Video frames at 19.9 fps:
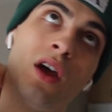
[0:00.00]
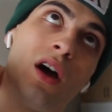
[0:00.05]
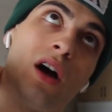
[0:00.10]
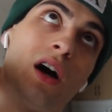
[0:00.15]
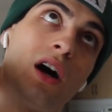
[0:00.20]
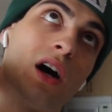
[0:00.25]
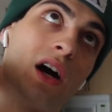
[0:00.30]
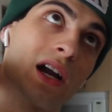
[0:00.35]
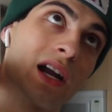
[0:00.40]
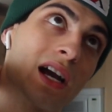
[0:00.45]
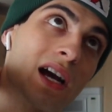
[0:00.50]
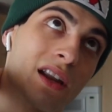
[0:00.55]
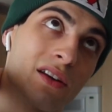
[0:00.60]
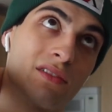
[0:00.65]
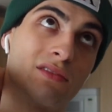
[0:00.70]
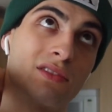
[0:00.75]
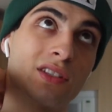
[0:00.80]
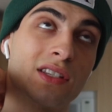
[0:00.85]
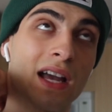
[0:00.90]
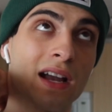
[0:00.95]
Uh, I
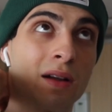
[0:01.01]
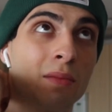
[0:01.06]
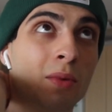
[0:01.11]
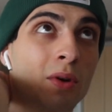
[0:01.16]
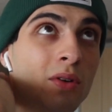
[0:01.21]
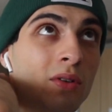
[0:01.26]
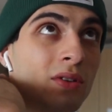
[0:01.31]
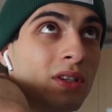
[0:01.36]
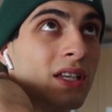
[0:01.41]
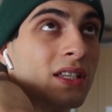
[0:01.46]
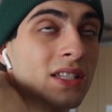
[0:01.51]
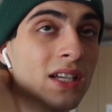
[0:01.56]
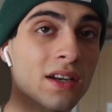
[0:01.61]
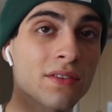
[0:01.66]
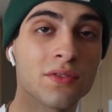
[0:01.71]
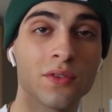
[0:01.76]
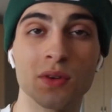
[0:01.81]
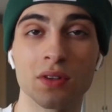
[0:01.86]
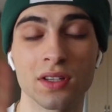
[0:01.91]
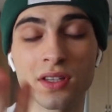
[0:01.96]
got Sakamoto Days. I got
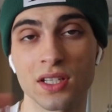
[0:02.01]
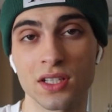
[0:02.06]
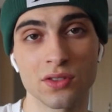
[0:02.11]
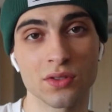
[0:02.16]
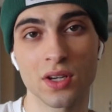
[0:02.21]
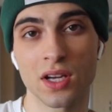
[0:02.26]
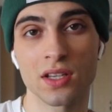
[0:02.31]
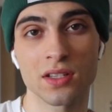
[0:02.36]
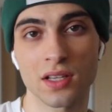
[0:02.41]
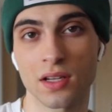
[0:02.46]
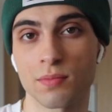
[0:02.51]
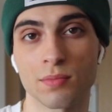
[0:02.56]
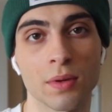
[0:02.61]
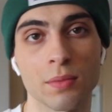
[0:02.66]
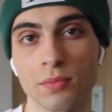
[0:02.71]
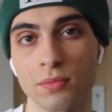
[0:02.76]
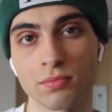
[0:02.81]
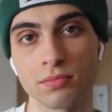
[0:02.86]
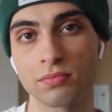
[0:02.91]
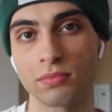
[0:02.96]
a few other things, you guys. I'm,
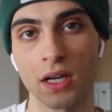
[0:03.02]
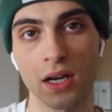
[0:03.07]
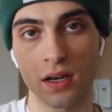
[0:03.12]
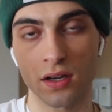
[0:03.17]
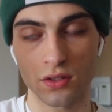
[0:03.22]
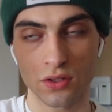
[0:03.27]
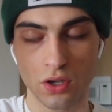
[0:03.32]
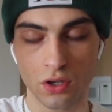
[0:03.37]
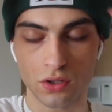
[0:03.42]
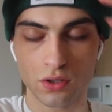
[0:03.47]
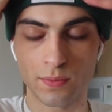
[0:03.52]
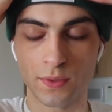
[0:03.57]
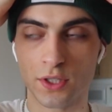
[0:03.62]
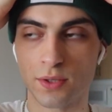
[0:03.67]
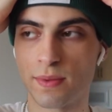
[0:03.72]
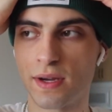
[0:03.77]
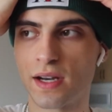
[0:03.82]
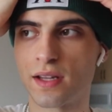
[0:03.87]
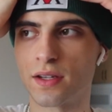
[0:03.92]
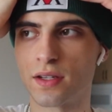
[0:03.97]
I'm not going to talk too much
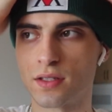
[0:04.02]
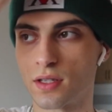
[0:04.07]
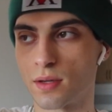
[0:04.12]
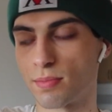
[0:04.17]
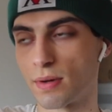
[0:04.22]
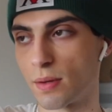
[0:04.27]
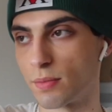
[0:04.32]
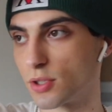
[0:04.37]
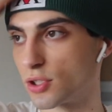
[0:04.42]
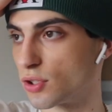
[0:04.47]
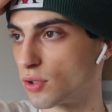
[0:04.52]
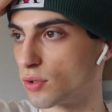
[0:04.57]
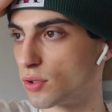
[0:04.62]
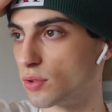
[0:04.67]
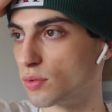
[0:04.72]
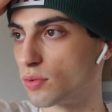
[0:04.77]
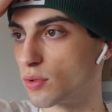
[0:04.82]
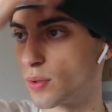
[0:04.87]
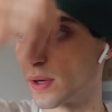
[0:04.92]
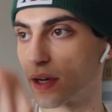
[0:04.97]
about it because I'll probably show
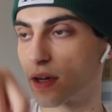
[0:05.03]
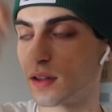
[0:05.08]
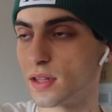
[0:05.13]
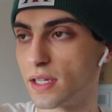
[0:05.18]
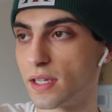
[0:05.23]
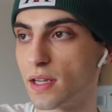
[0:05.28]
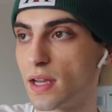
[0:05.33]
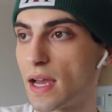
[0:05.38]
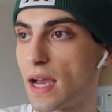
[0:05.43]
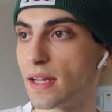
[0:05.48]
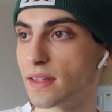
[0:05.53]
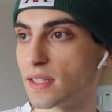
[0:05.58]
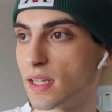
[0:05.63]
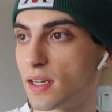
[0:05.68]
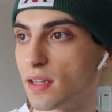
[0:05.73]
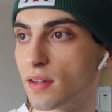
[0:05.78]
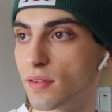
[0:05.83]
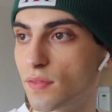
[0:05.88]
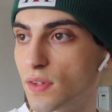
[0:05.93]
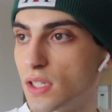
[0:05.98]
you quickly at the
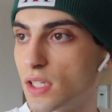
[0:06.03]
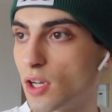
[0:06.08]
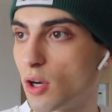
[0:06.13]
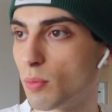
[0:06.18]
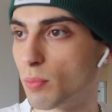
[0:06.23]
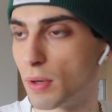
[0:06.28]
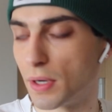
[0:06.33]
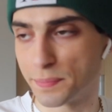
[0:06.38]
end of the video.